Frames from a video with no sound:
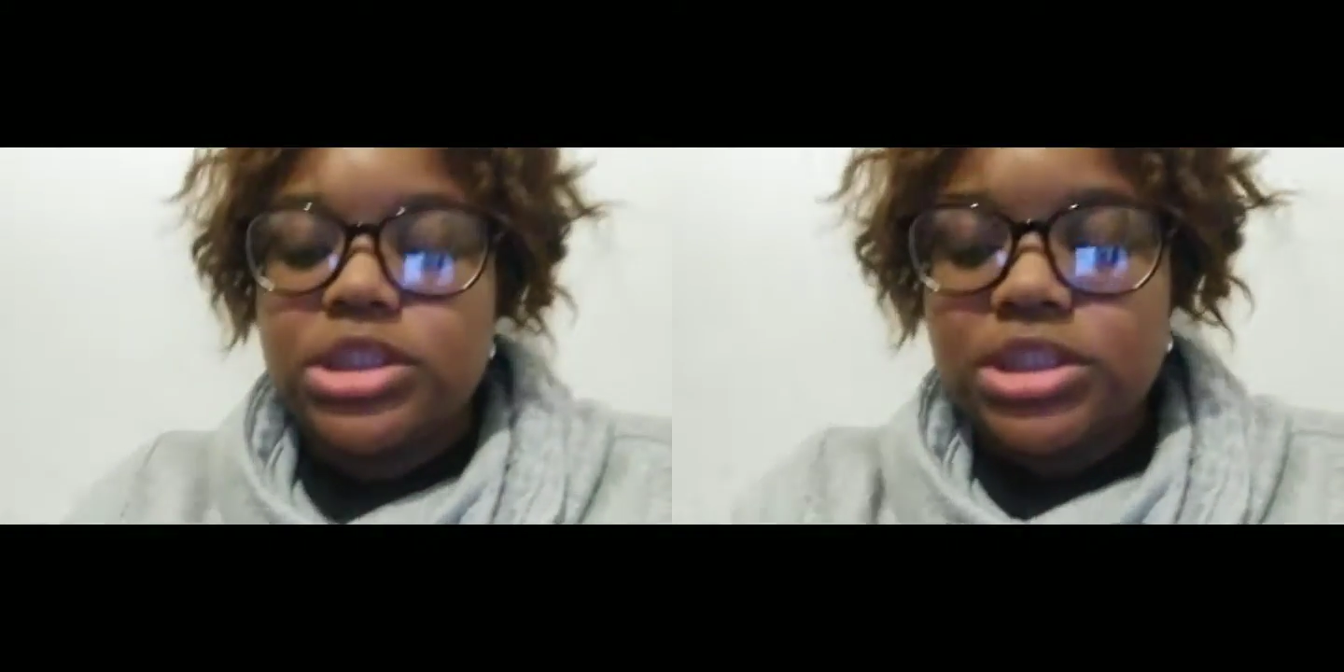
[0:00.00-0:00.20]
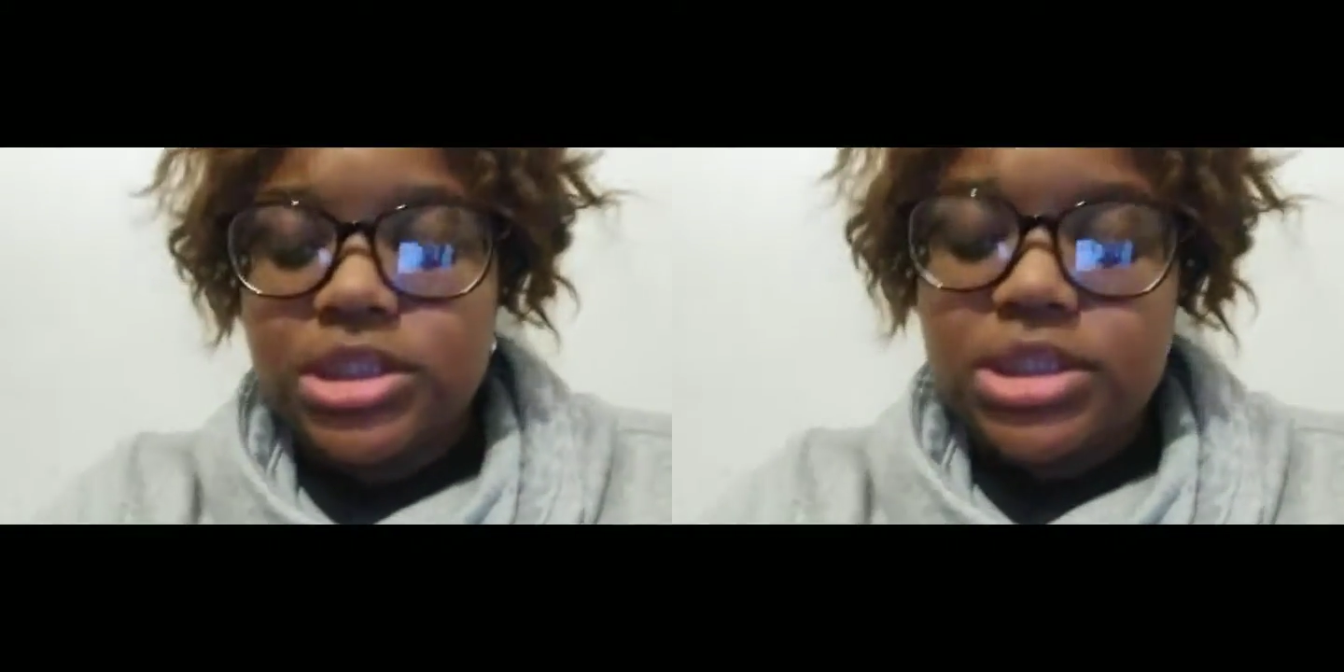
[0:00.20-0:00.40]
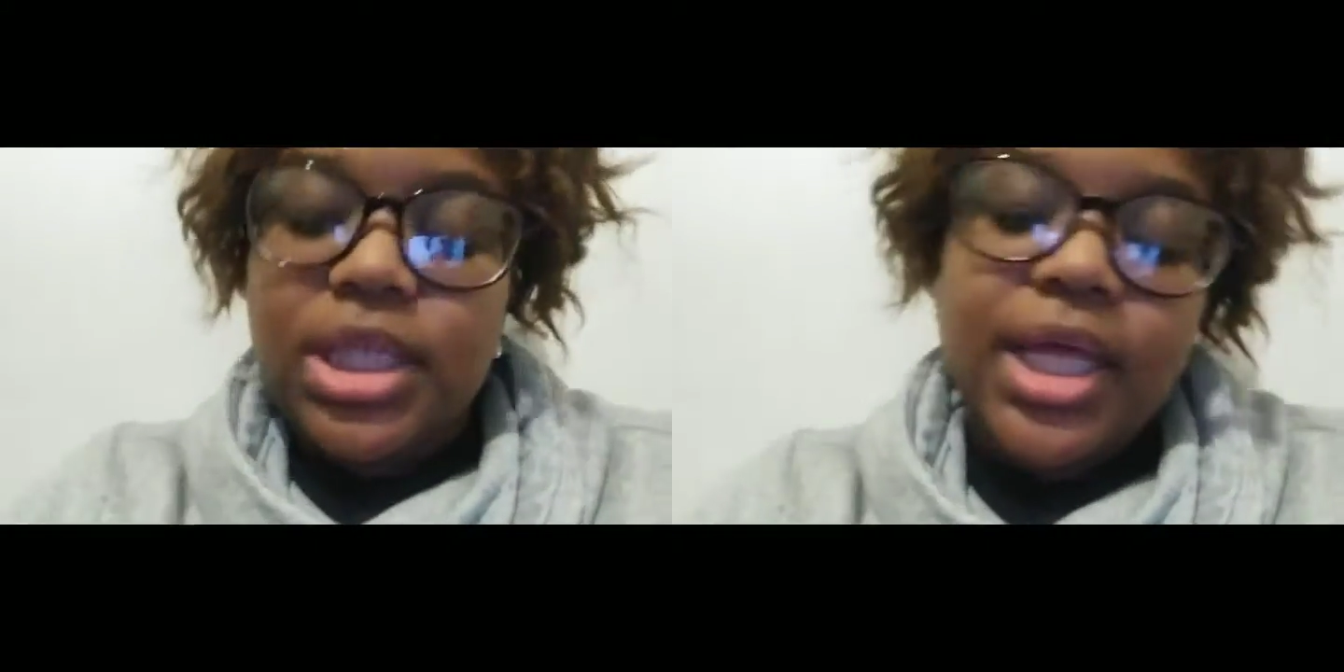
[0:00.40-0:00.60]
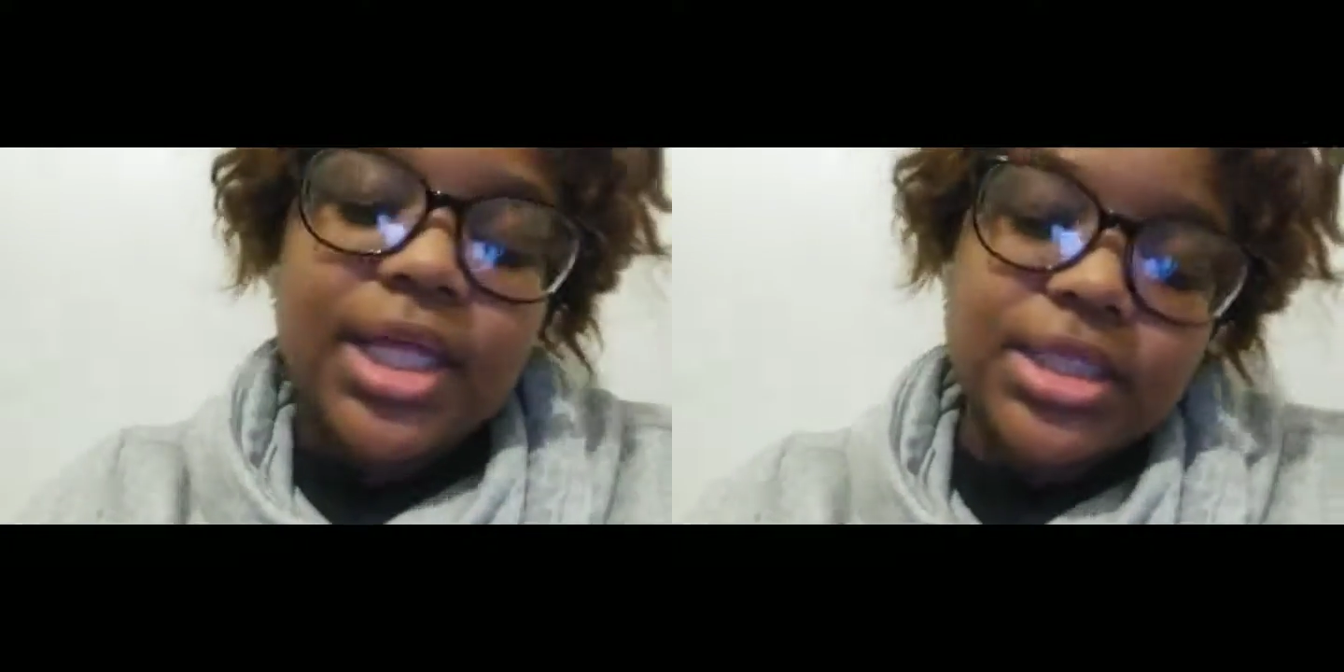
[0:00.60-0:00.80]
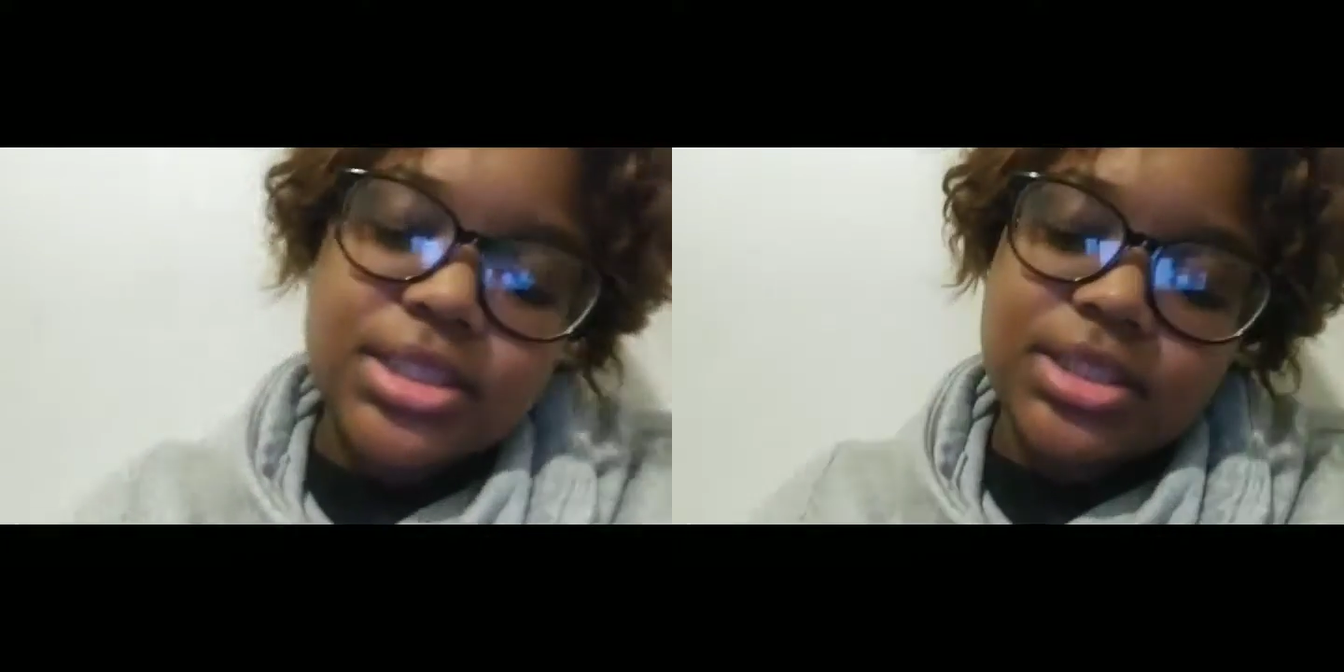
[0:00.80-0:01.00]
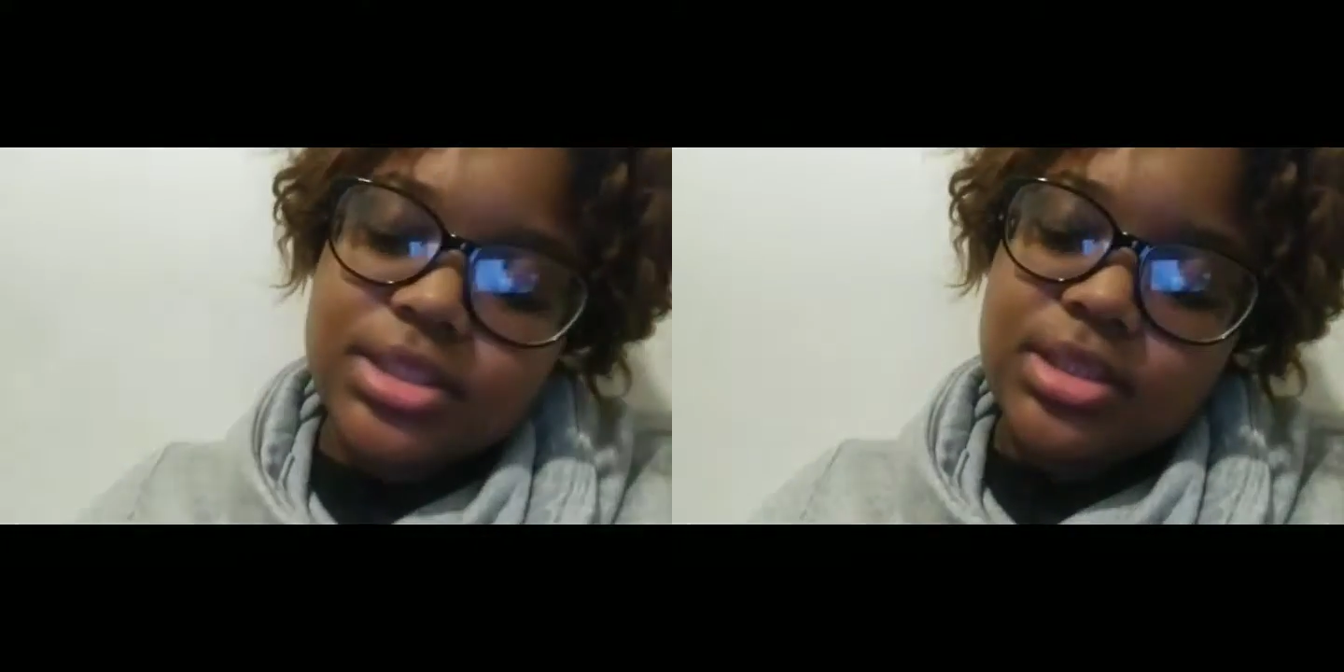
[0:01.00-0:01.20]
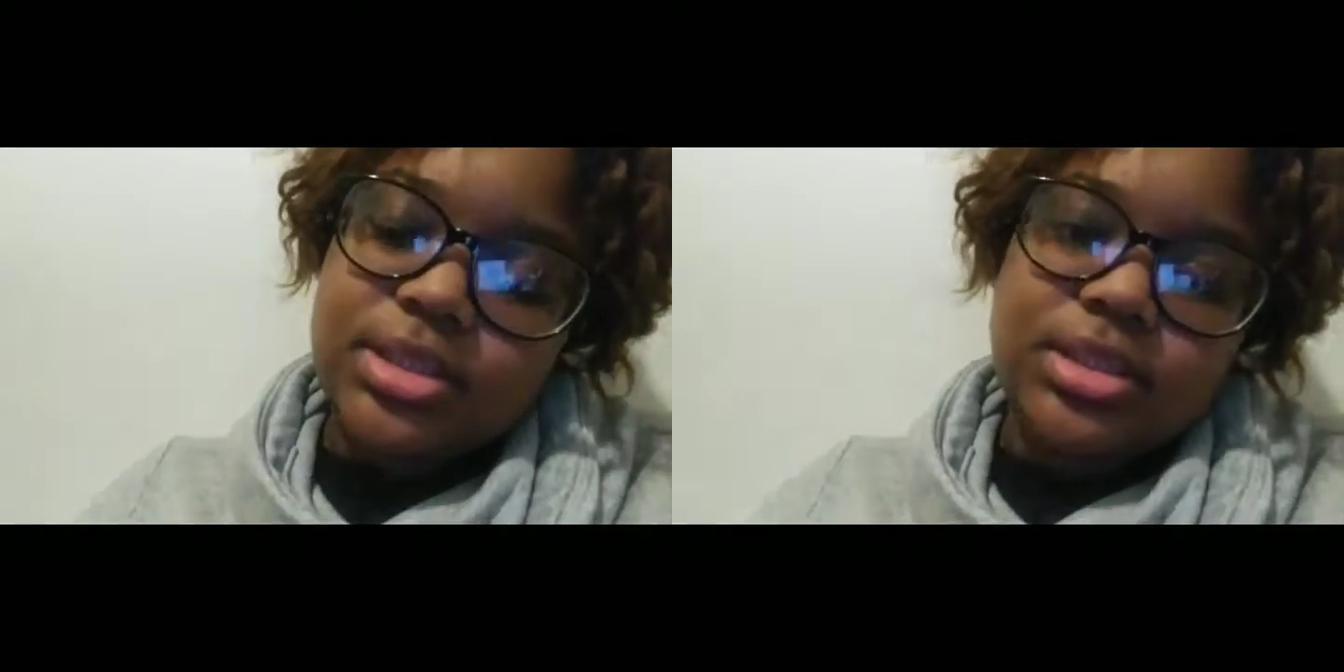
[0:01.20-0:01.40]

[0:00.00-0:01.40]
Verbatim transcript: just that